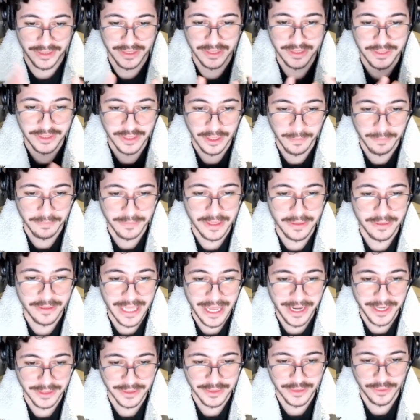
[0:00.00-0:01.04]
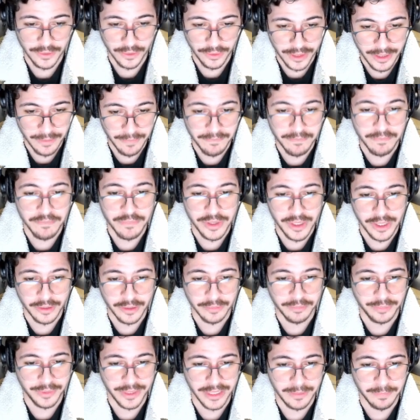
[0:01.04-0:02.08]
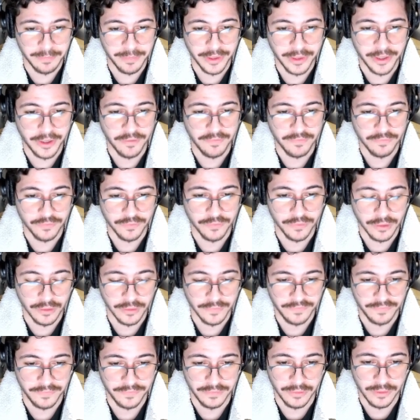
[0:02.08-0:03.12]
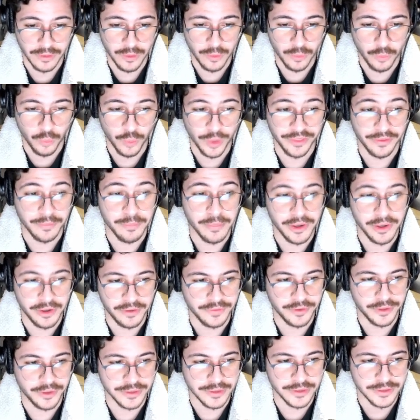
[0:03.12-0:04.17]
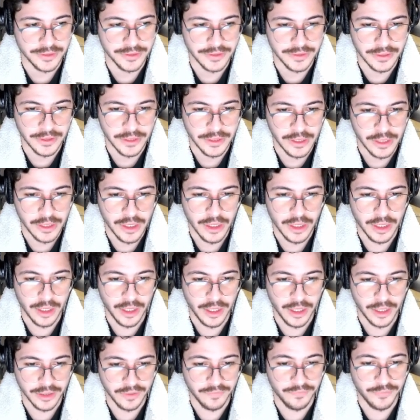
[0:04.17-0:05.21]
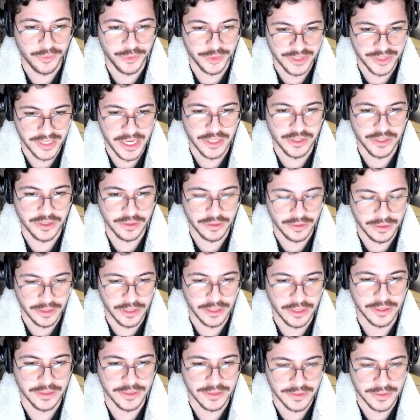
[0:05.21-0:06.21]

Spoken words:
something that is gonna be a big part of what the metaverse conversation